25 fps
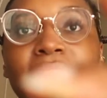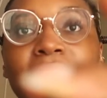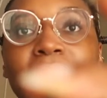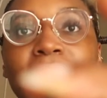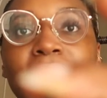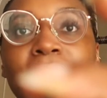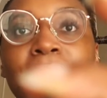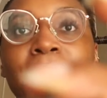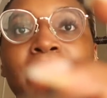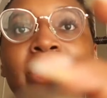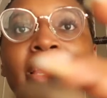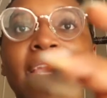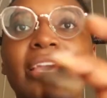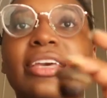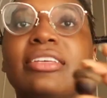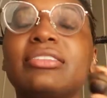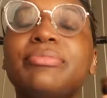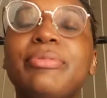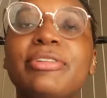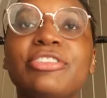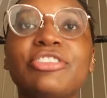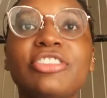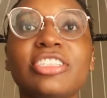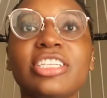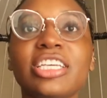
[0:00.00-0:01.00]
them,
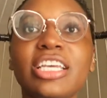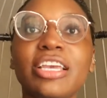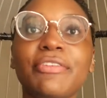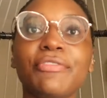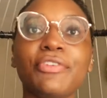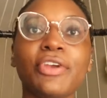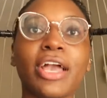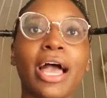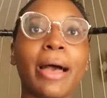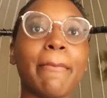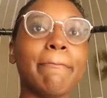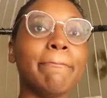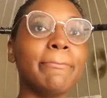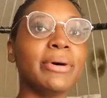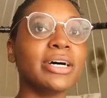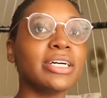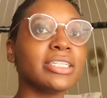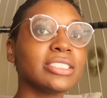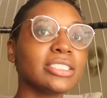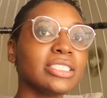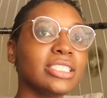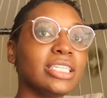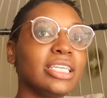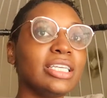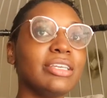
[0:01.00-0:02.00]
especially if you got
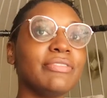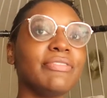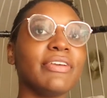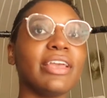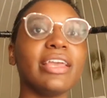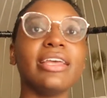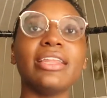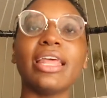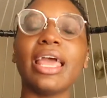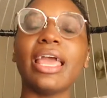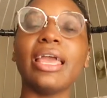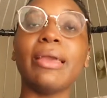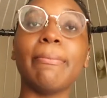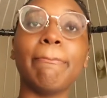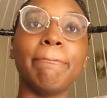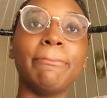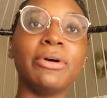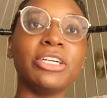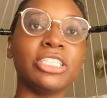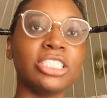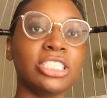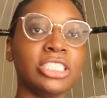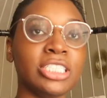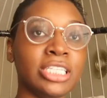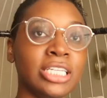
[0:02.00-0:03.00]
buck teeth and a
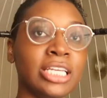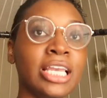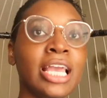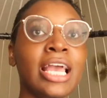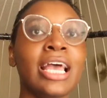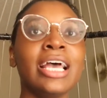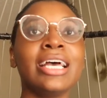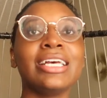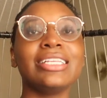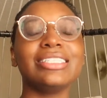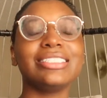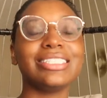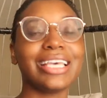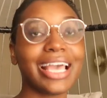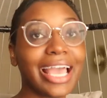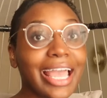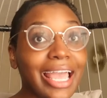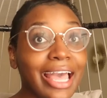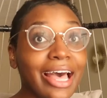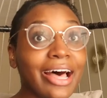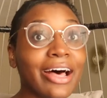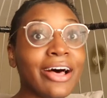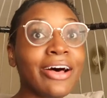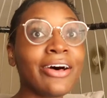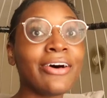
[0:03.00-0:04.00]
bushy
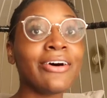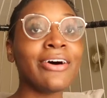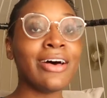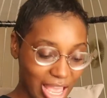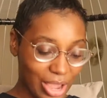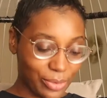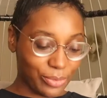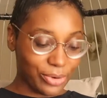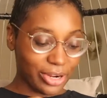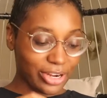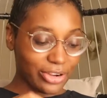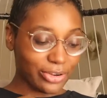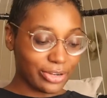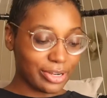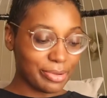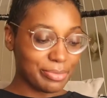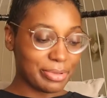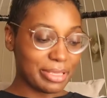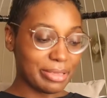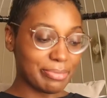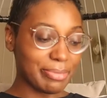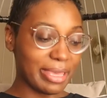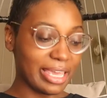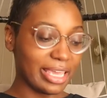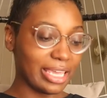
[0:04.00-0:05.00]
tail. We're going to
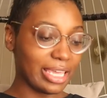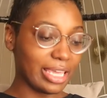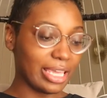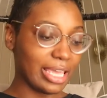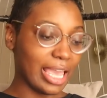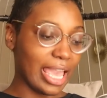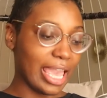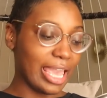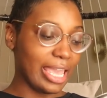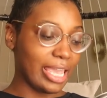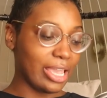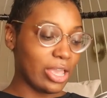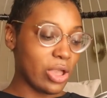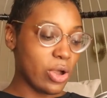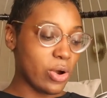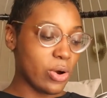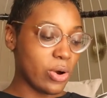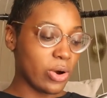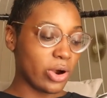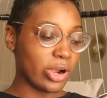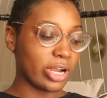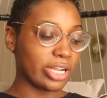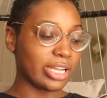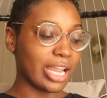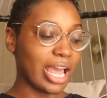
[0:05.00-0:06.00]
be making
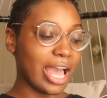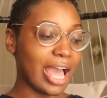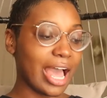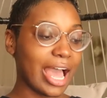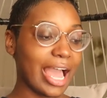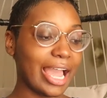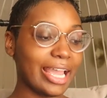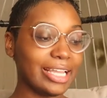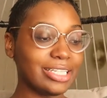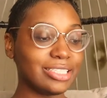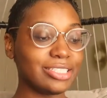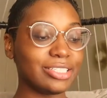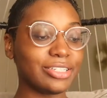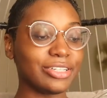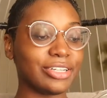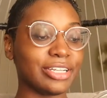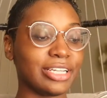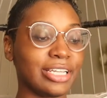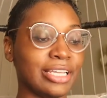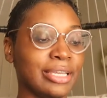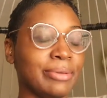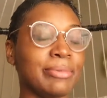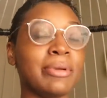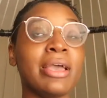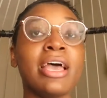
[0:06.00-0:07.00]
acorn ice
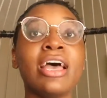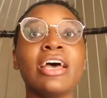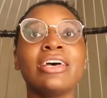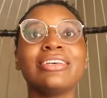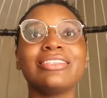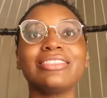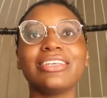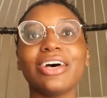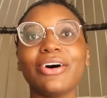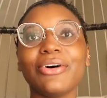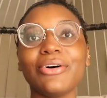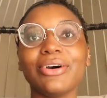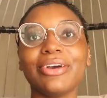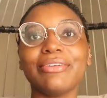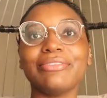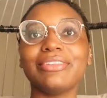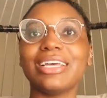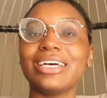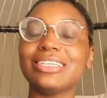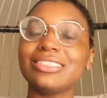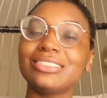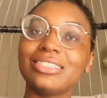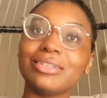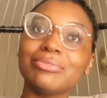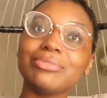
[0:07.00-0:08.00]
cream. So if
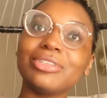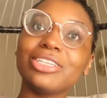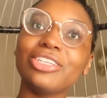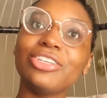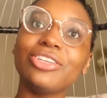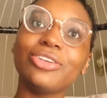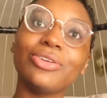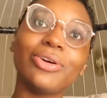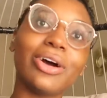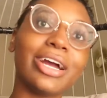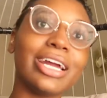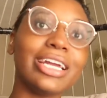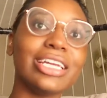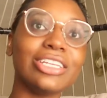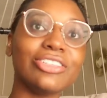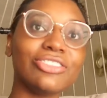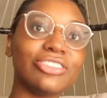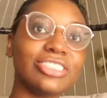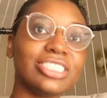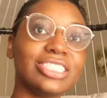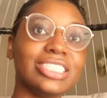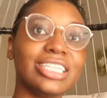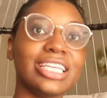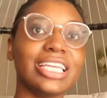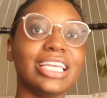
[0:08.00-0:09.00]
that's something you are
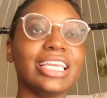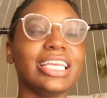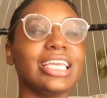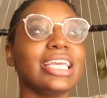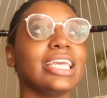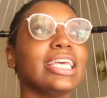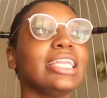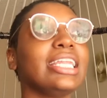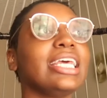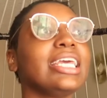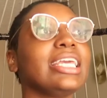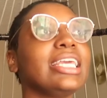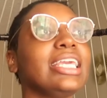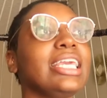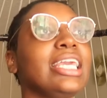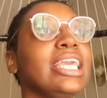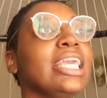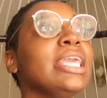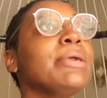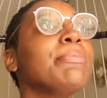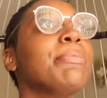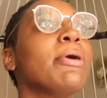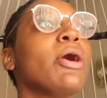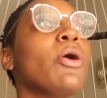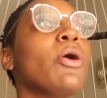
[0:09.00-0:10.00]
interested in, keep